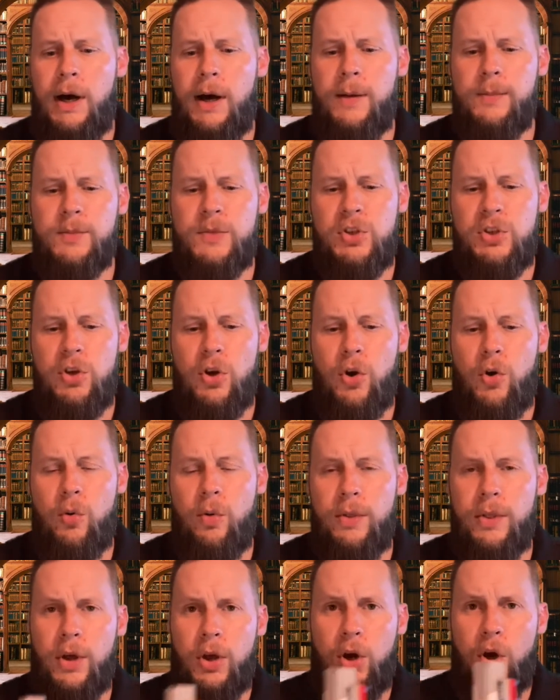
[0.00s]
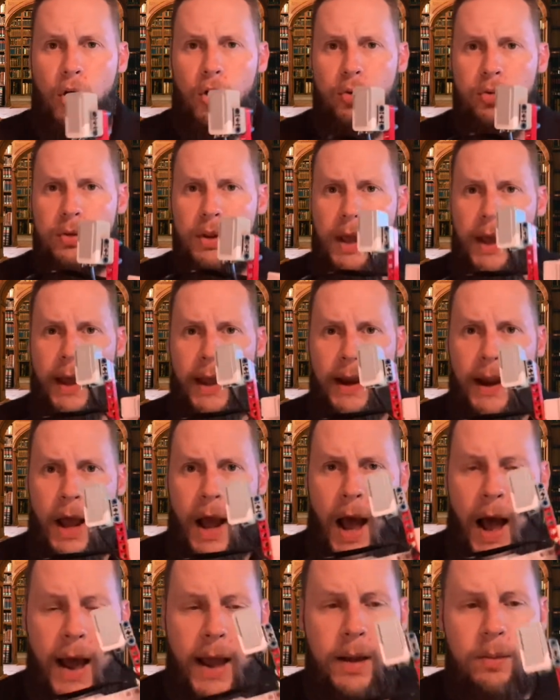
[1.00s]
So the code that
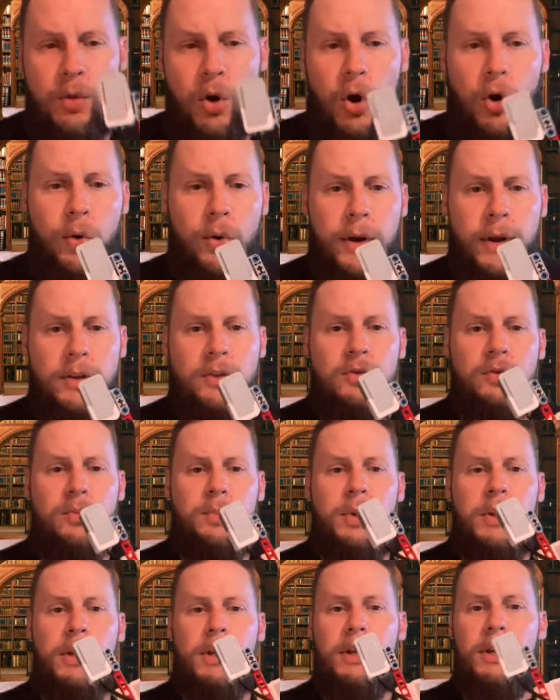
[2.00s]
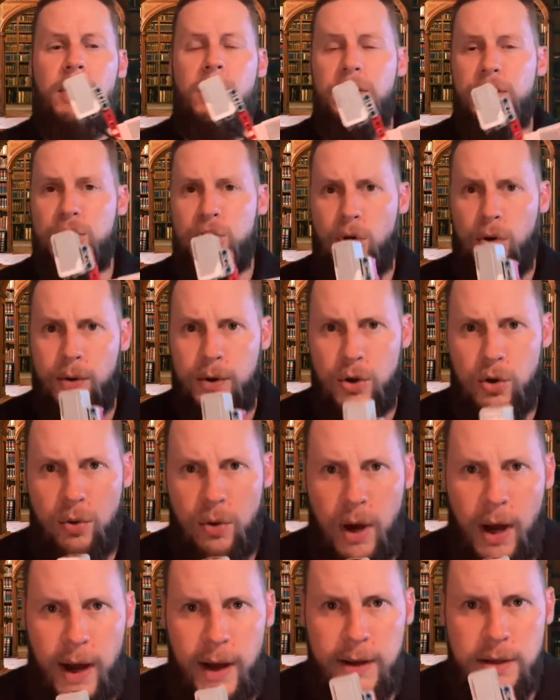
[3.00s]
I am going to be showing you
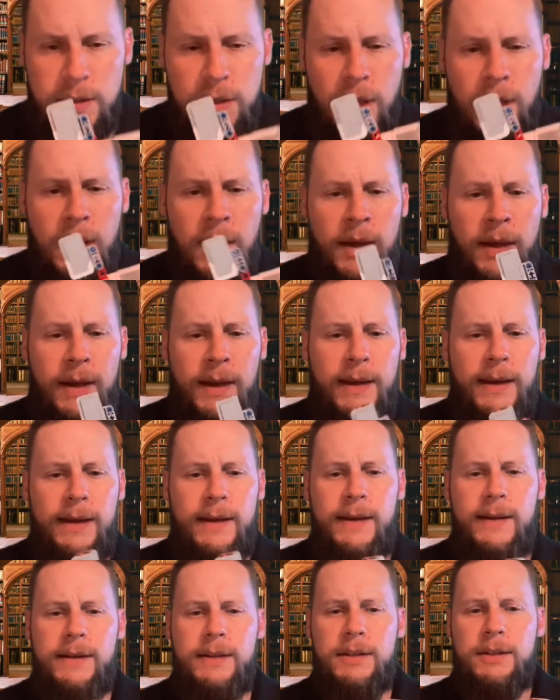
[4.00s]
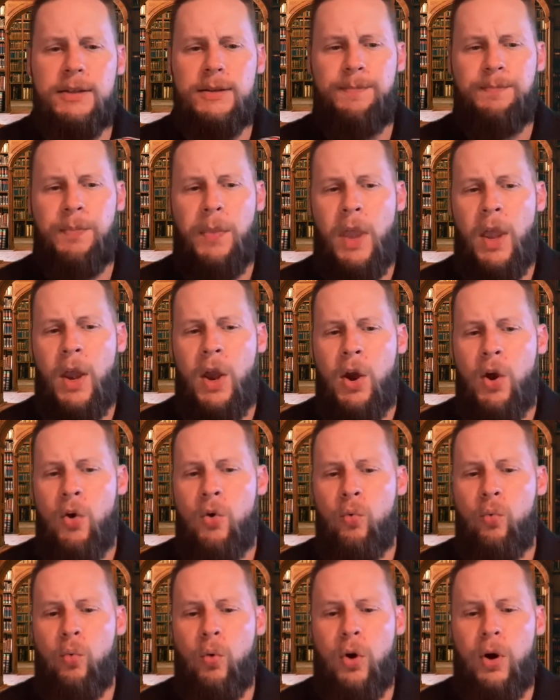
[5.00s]
guys is
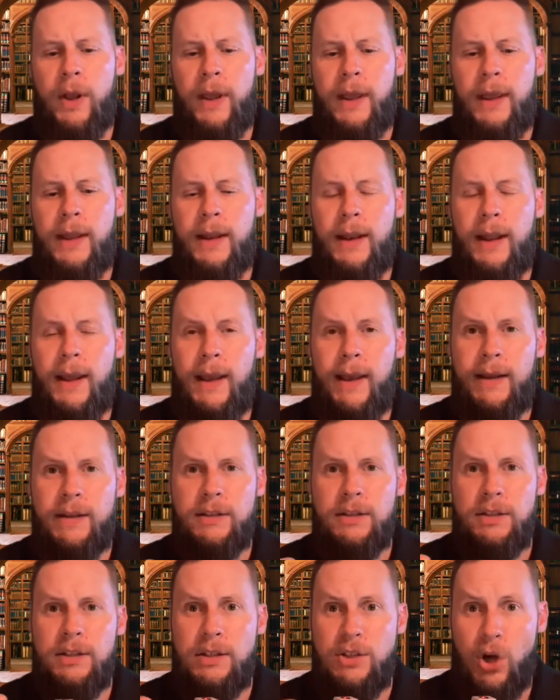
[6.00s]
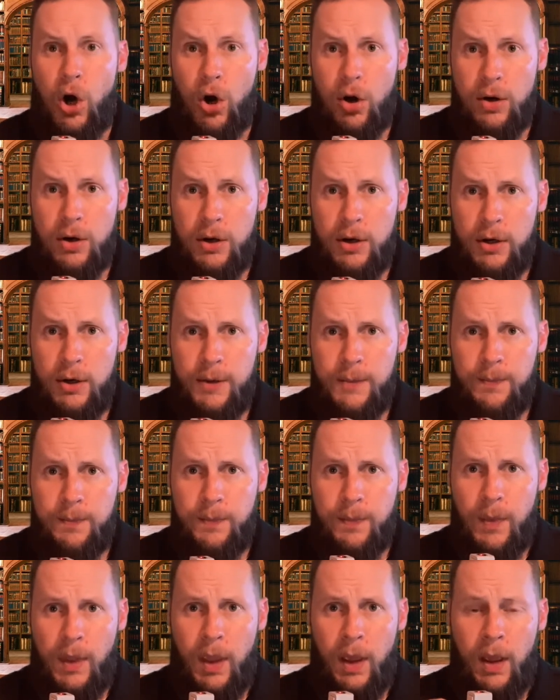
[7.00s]
when it's dark,
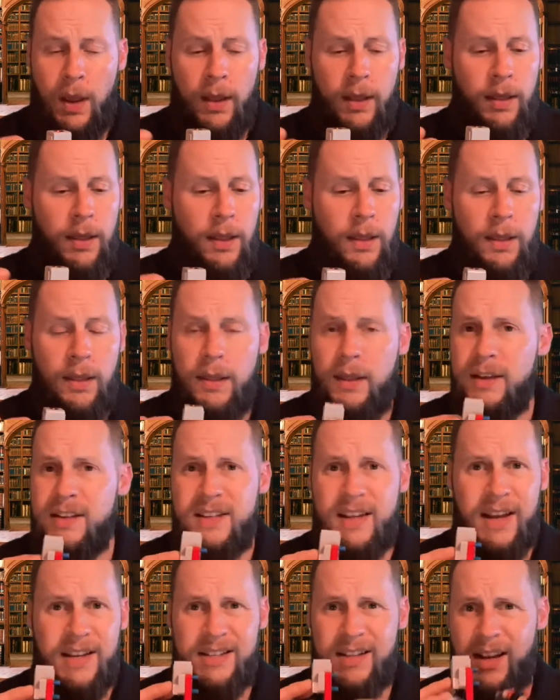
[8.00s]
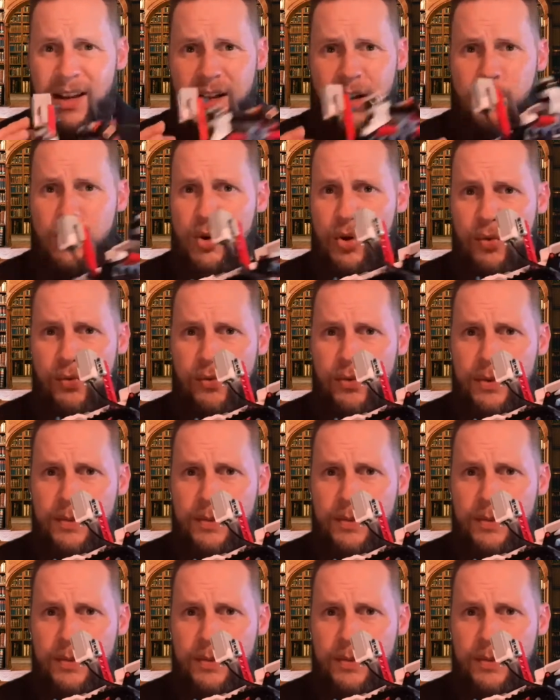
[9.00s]
this guy's not going to move.